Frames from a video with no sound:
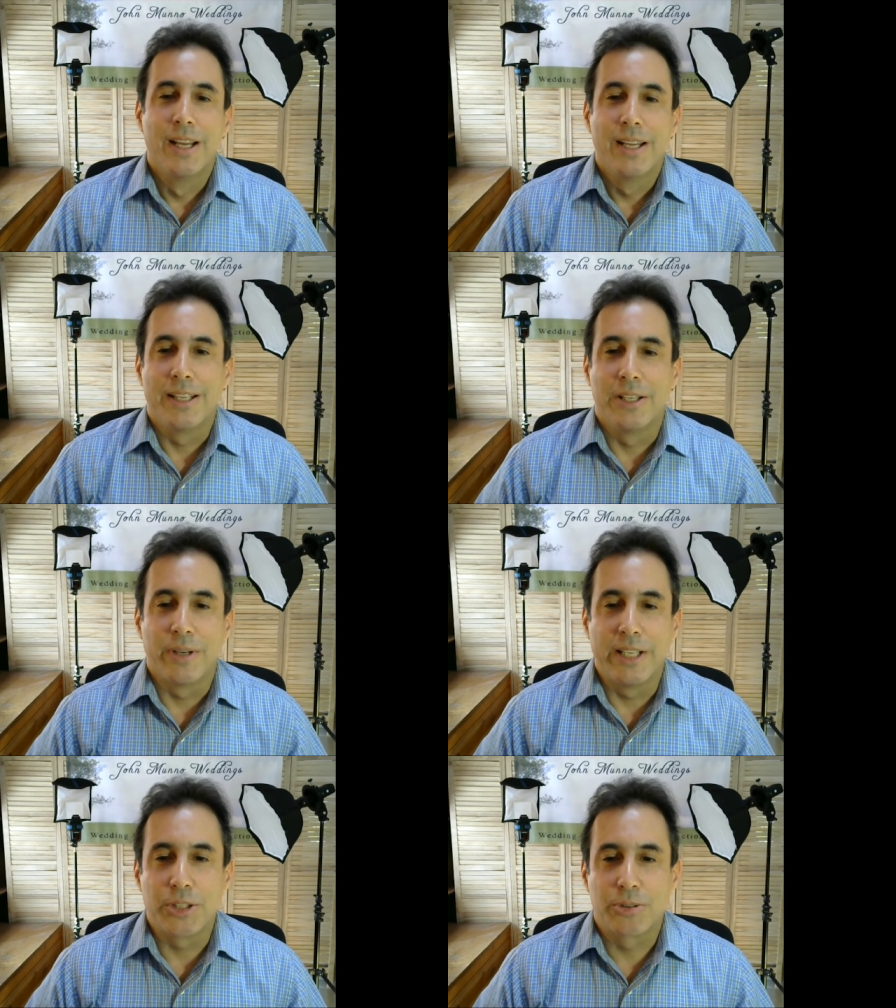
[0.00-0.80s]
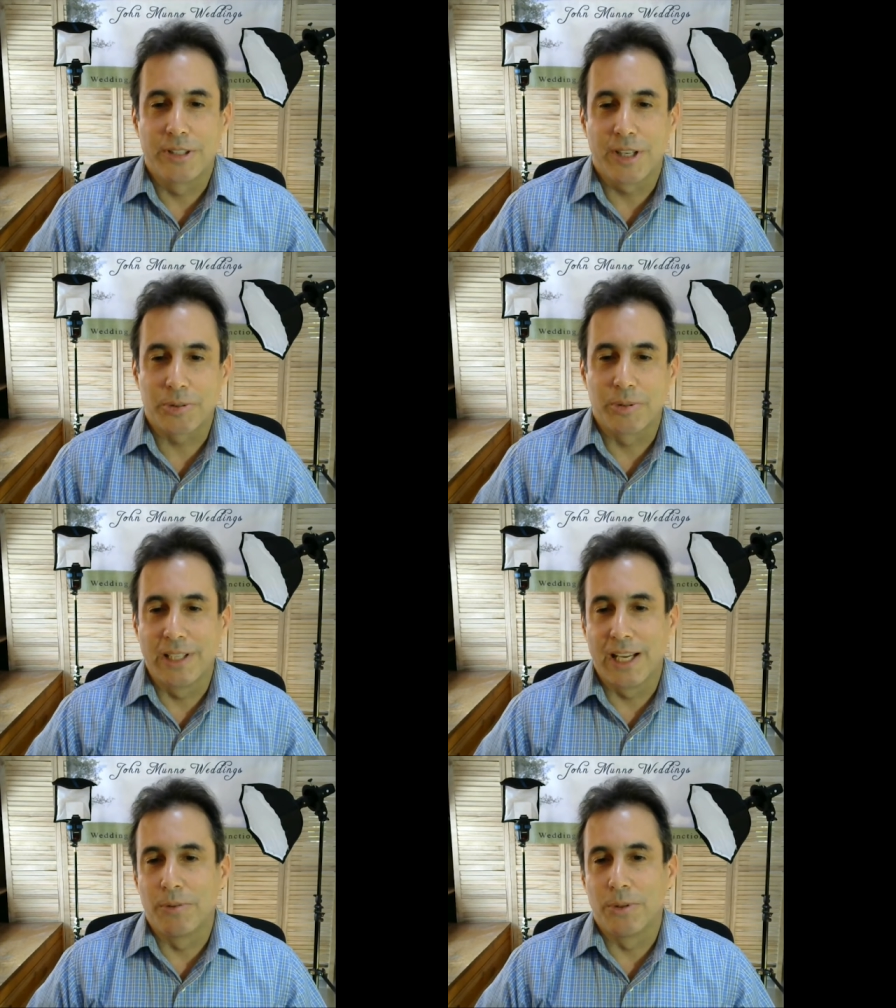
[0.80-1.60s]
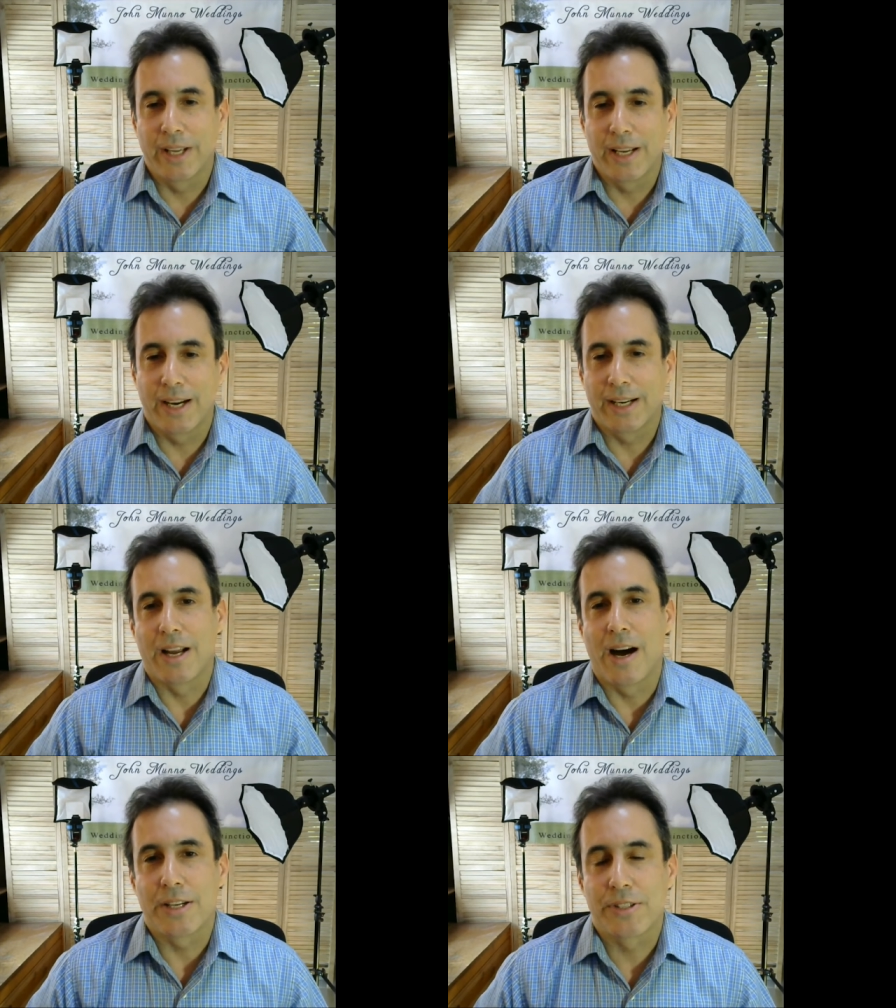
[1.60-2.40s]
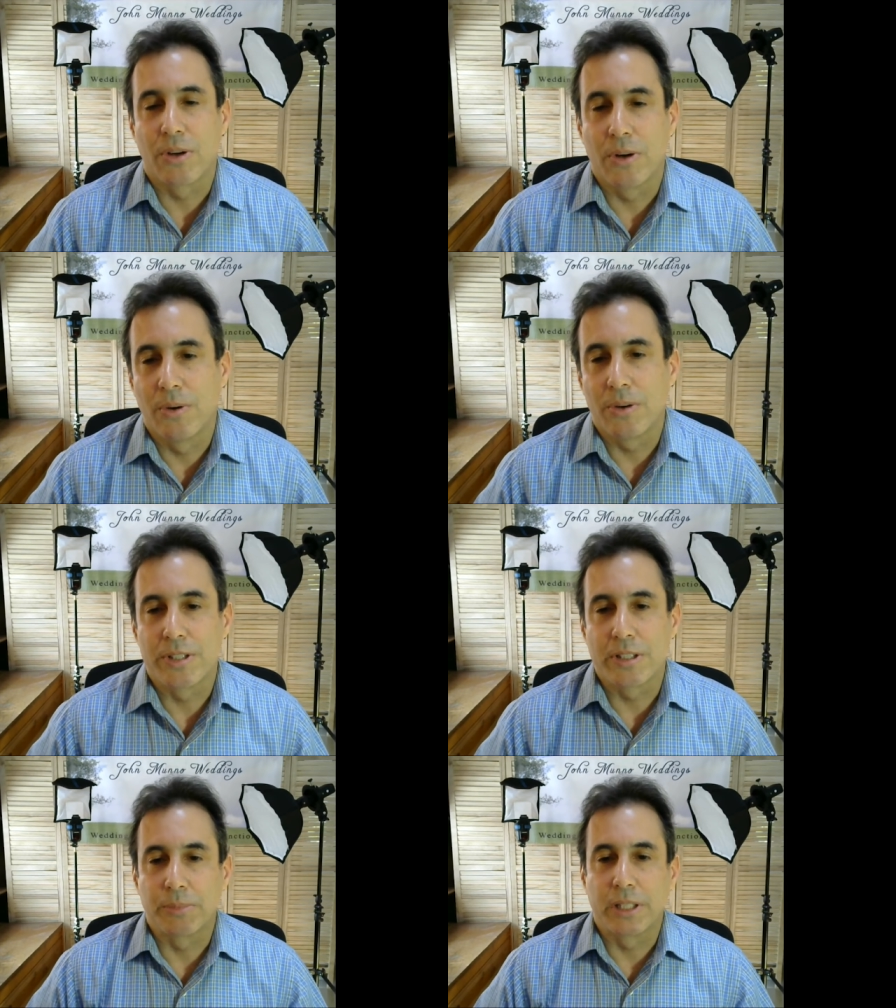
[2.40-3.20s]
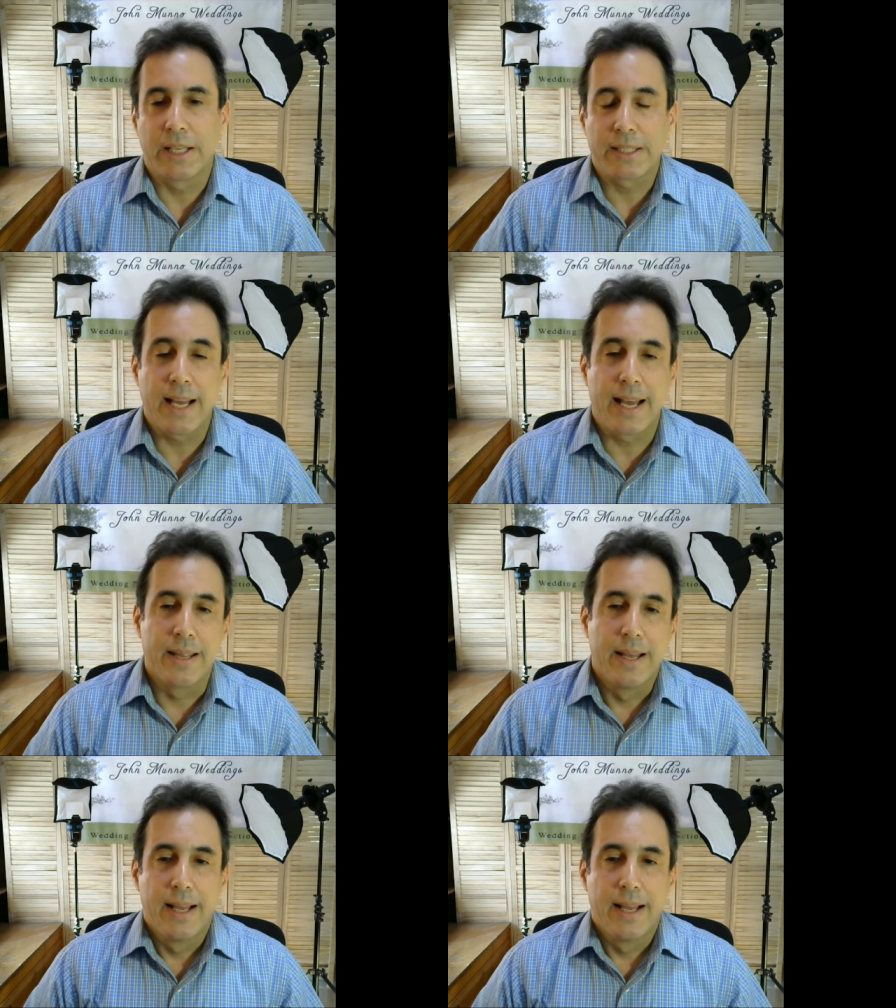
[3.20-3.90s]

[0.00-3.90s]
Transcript: you know, an introductory level they got at Costco or something like that.